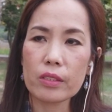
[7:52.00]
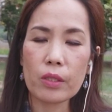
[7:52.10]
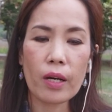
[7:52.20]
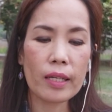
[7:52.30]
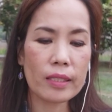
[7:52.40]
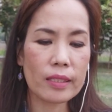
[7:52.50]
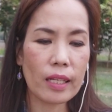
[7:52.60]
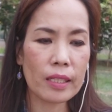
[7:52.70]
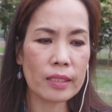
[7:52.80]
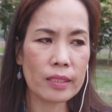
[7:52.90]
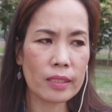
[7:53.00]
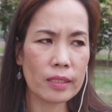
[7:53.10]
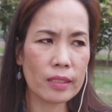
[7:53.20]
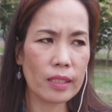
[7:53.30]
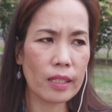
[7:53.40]
So I, I,
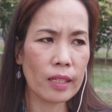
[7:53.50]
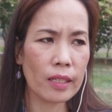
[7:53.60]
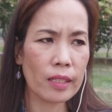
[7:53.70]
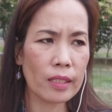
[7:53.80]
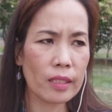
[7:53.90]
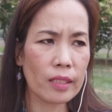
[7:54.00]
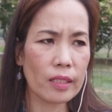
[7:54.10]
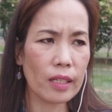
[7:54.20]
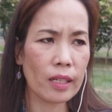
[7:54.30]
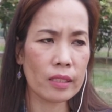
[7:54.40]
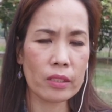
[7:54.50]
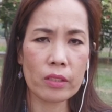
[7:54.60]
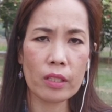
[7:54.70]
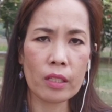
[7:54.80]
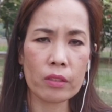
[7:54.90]
I asked
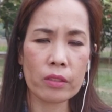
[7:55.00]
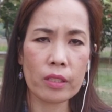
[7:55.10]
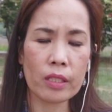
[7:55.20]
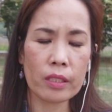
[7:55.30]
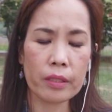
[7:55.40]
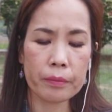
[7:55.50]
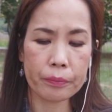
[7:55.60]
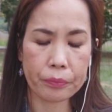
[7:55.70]
the elder here,